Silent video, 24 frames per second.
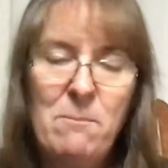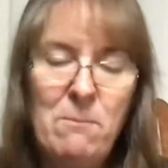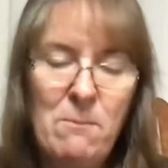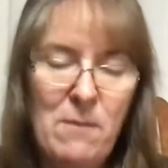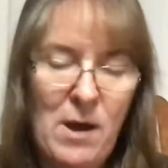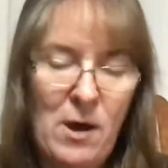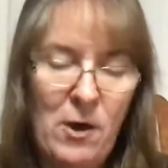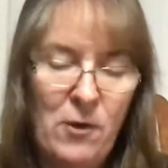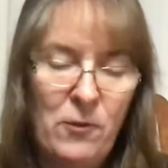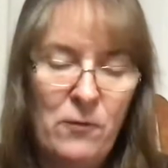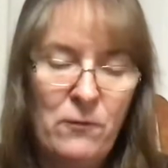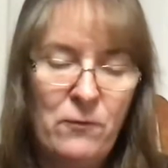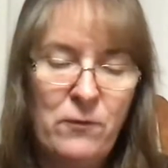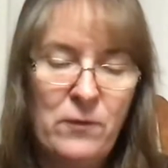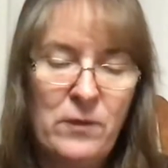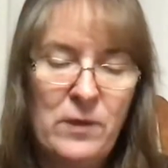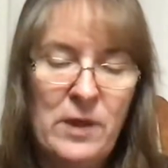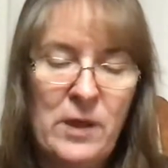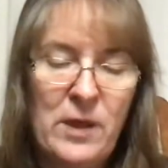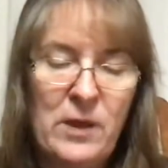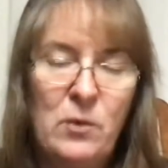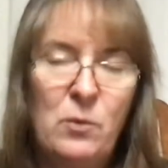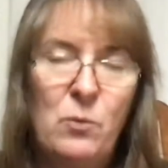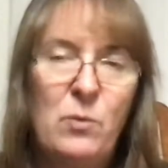mouth
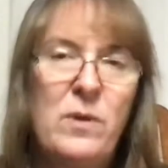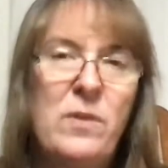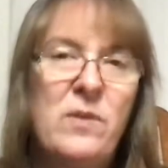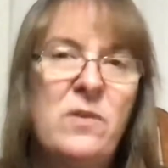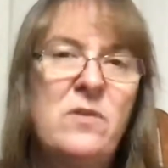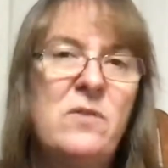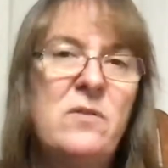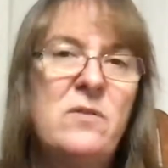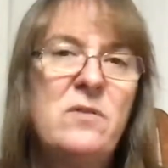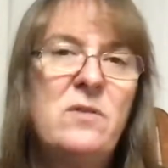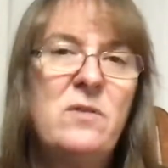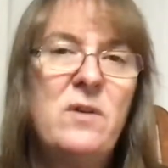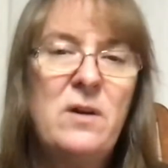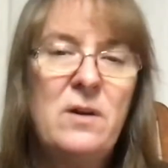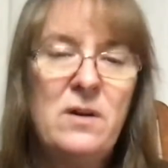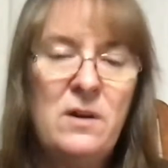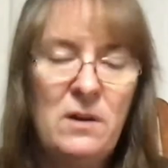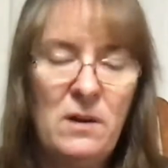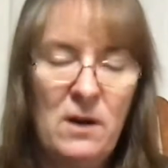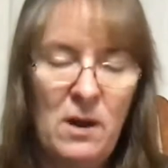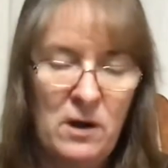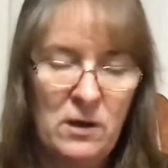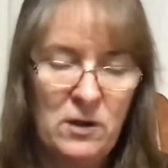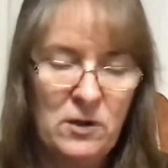flooded with
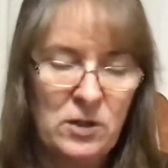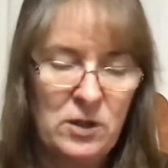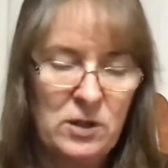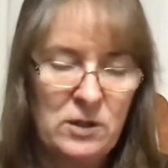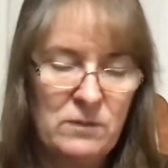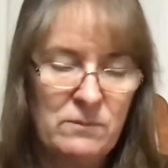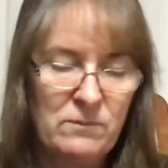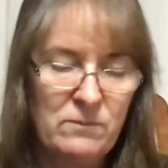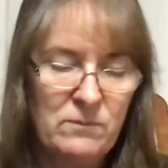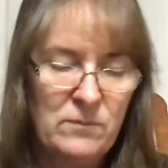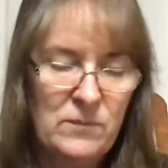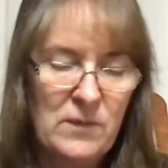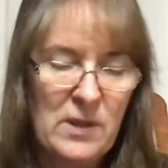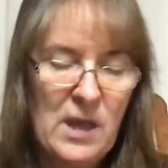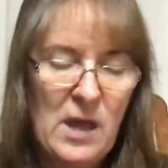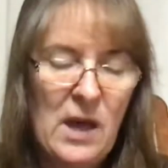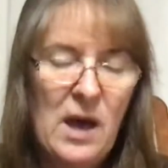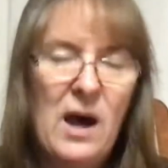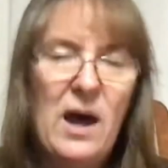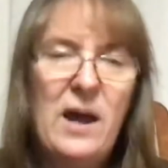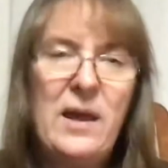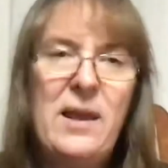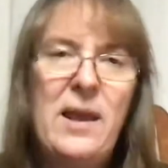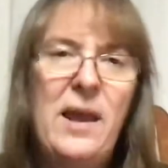sudden hunger.
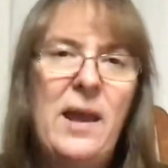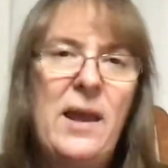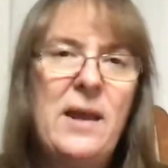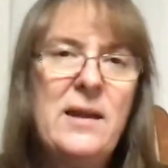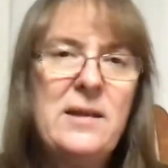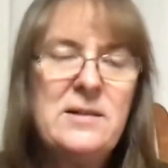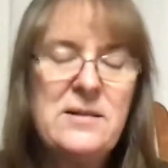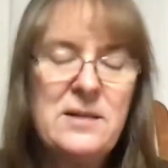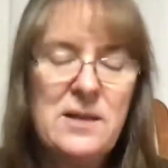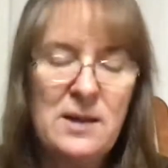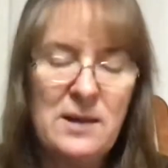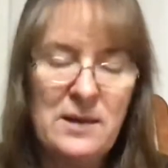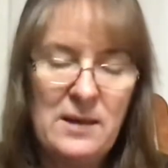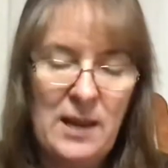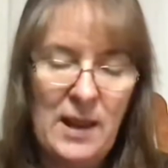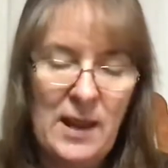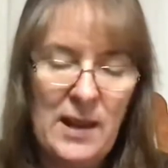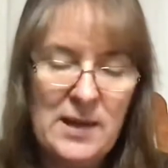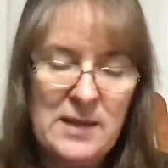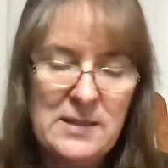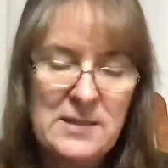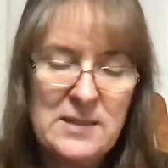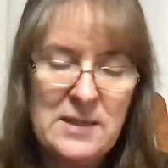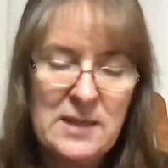I ate and
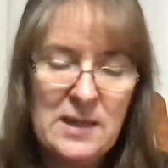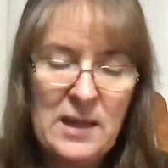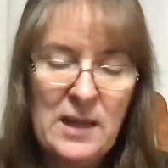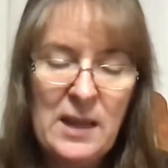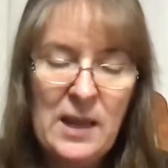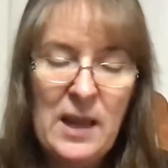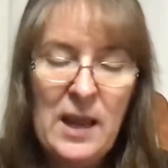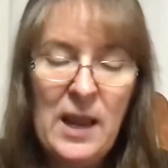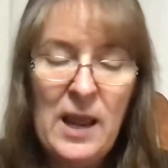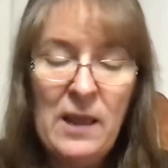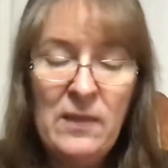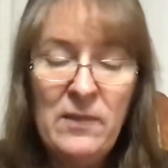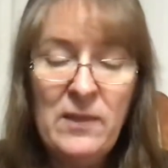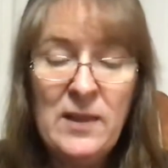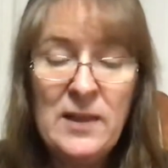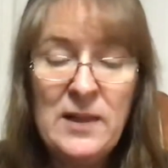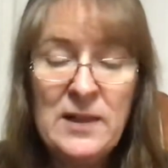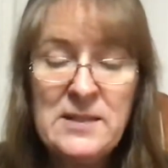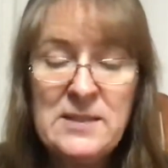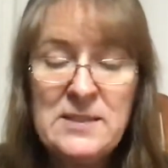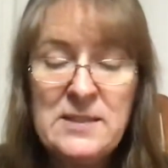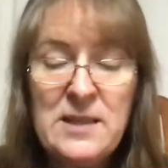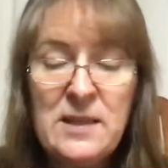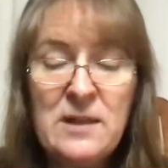ate, and then
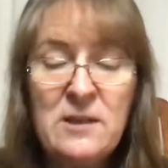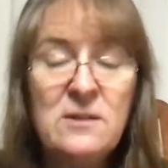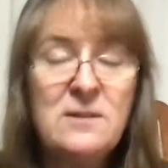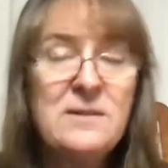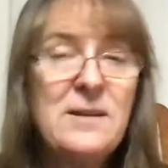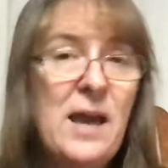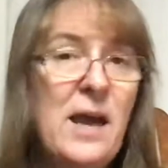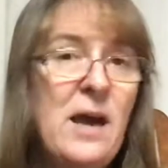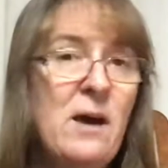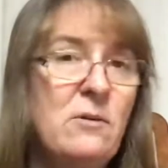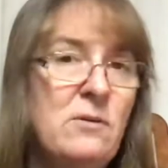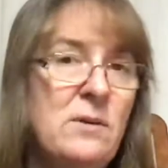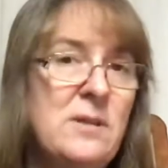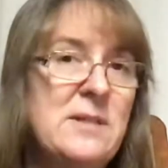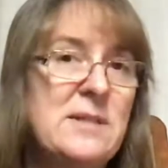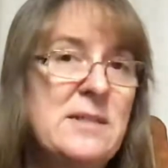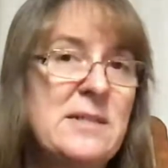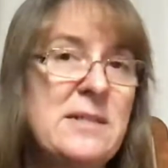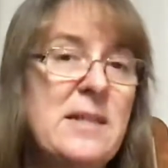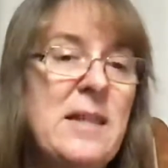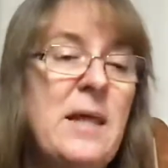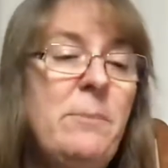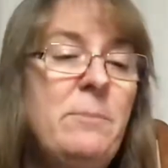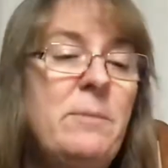I settled down and
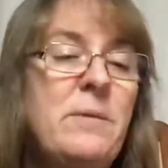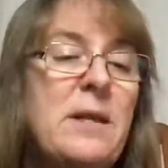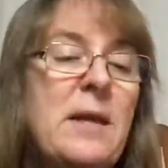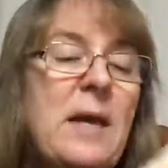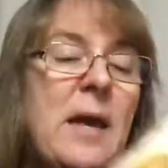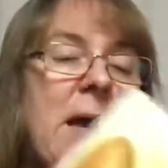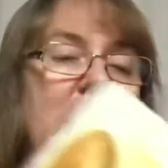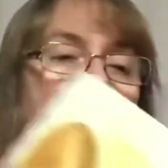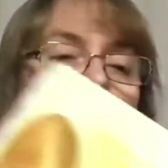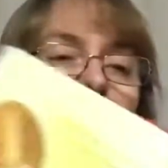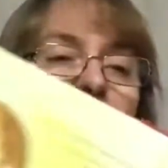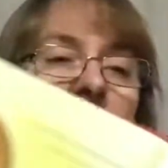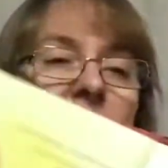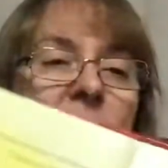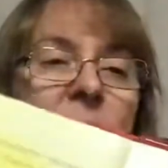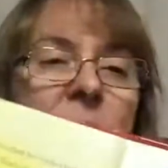slept again.